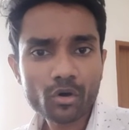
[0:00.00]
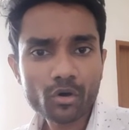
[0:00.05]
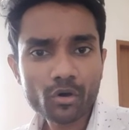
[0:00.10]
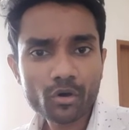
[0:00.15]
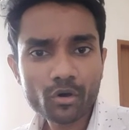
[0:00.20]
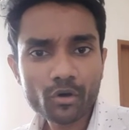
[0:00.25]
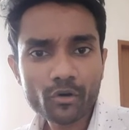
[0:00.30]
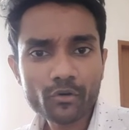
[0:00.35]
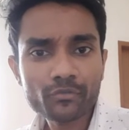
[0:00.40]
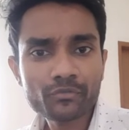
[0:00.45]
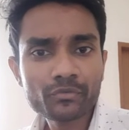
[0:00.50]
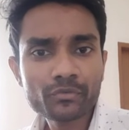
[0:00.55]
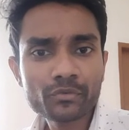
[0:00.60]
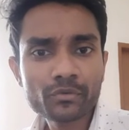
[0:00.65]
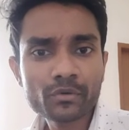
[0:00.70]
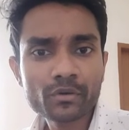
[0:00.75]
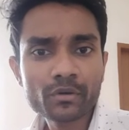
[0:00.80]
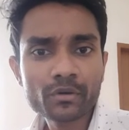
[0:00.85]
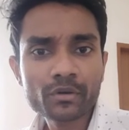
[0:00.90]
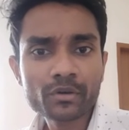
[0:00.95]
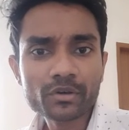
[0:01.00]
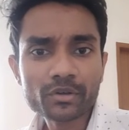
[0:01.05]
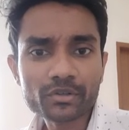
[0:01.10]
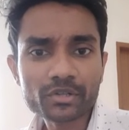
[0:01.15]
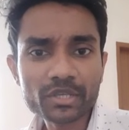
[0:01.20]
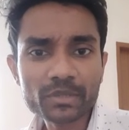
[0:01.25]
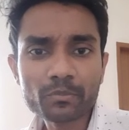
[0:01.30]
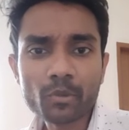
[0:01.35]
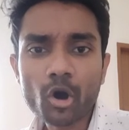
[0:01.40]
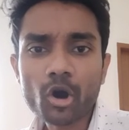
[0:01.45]
of
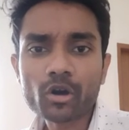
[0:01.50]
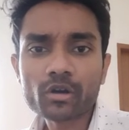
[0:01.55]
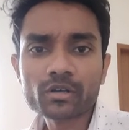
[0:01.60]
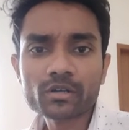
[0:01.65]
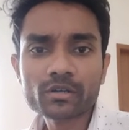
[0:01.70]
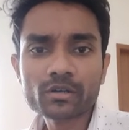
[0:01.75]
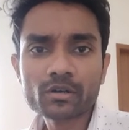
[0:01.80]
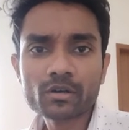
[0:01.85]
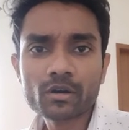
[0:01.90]
Reebok